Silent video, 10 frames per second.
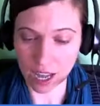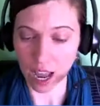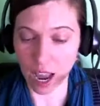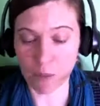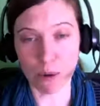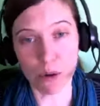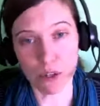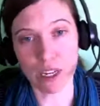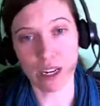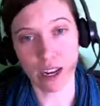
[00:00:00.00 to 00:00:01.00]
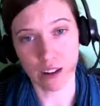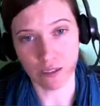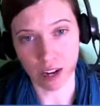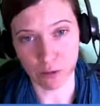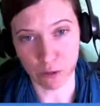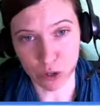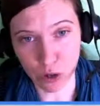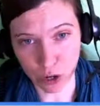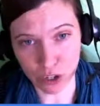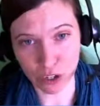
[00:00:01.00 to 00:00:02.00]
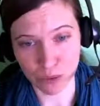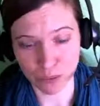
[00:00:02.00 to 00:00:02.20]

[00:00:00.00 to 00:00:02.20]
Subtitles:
at producing innovative research.